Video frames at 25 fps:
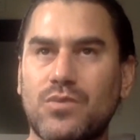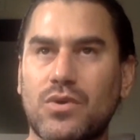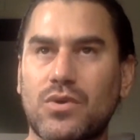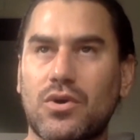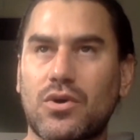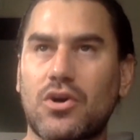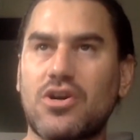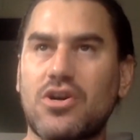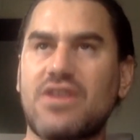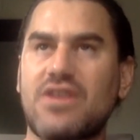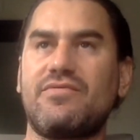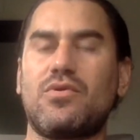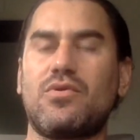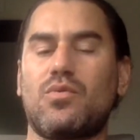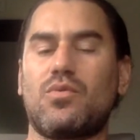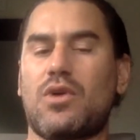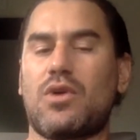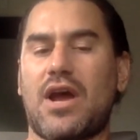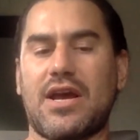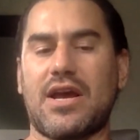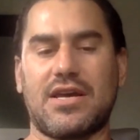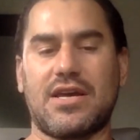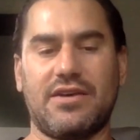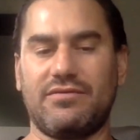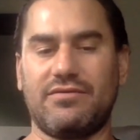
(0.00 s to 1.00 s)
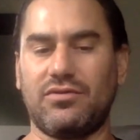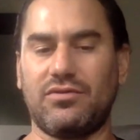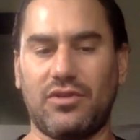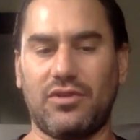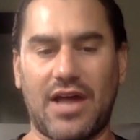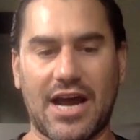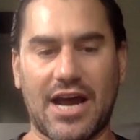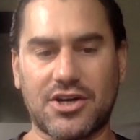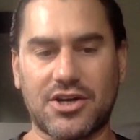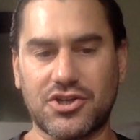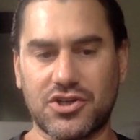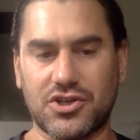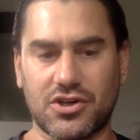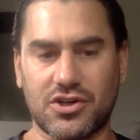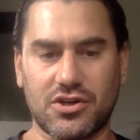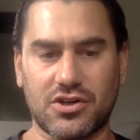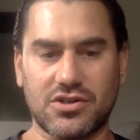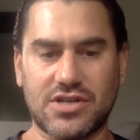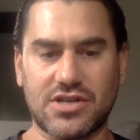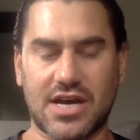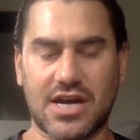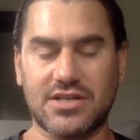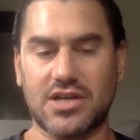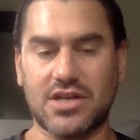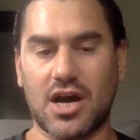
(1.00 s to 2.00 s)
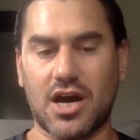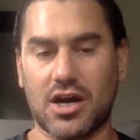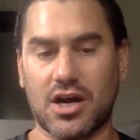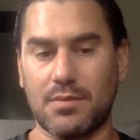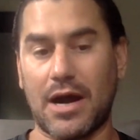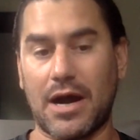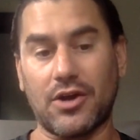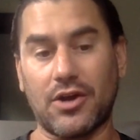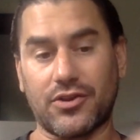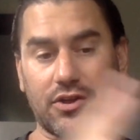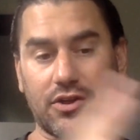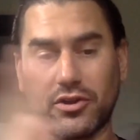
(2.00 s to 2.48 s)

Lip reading: or even when I give lectures, I talk about